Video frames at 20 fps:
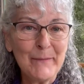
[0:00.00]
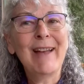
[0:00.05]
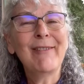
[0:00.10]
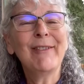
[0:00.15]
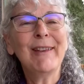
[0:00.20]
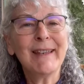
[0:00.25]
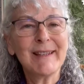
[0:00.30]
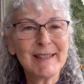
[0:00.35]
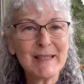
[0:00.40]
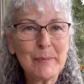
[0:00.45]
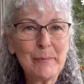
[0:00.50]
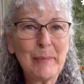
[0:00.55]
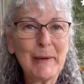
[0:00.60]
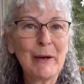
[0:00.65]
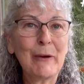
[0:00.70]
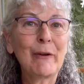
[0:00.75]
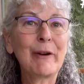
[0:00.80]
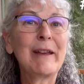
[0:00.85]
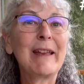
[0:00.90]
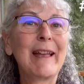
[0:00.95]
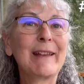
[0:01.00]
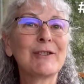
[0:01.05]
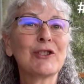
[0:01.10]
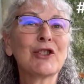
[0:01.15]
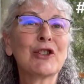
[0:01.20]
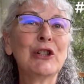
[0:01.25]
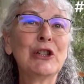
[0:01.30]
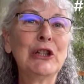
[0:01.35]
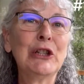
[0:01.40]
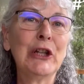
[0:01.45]
of
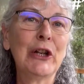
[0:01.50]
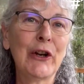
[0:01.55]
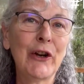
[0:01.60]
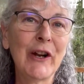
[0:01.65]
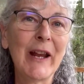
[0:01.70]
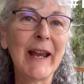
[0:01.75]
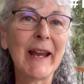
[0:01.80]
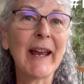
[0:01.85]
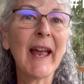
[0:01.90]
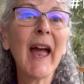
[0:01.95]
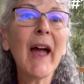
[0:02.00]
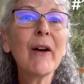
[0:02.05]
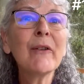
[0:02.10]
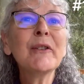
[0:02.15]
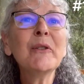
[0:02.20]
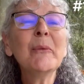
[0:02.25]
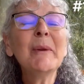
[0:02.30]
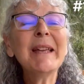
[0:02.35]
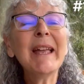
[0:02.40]
experiential learning. How do we